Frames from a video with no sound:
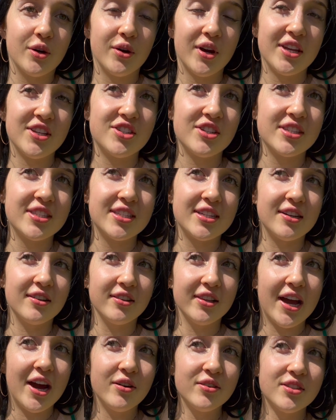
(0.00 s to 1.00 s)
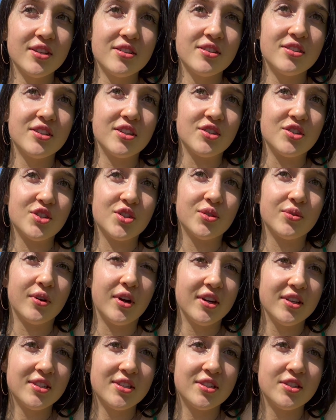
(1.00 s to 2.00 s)
it just allows us to
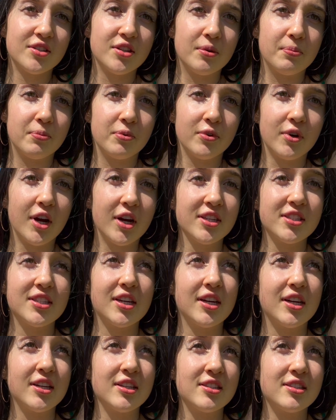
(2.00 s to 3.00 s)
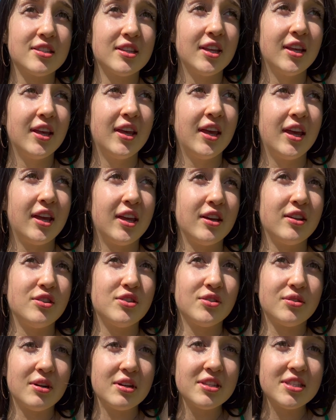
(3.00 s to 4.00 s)
trust the process and
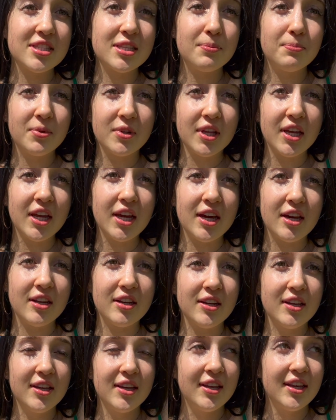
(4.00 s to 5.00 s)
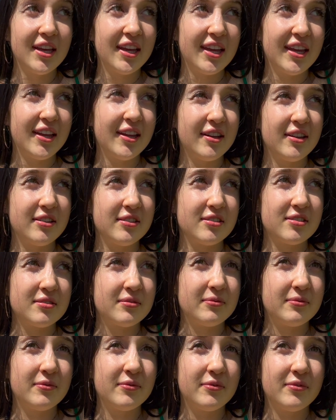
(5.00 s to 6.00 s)
trust the plan, and
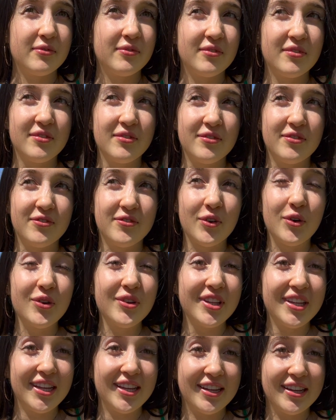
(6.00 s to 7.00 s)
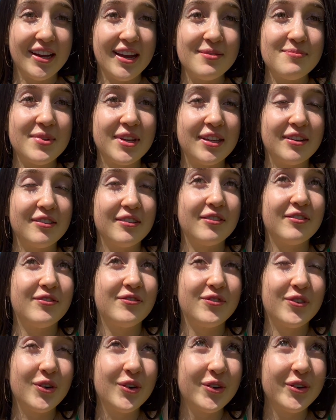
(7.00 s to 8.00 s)
fully
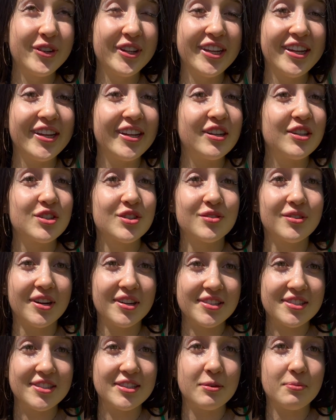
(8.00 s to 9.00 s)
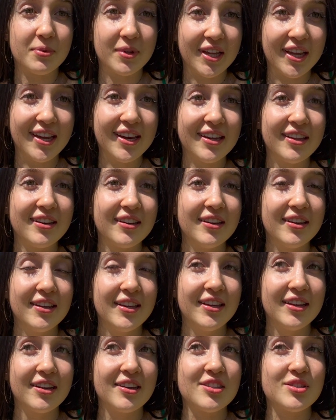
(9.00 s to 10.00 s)
trust the plan.
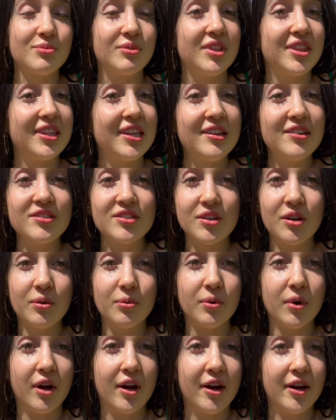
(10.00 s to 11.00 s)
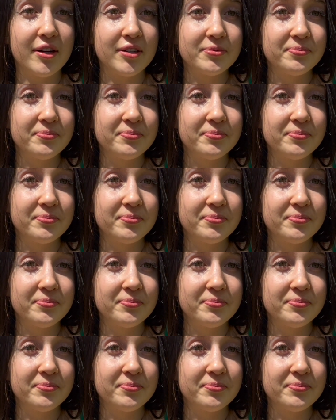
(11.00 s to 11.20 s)
Because when things go wrong,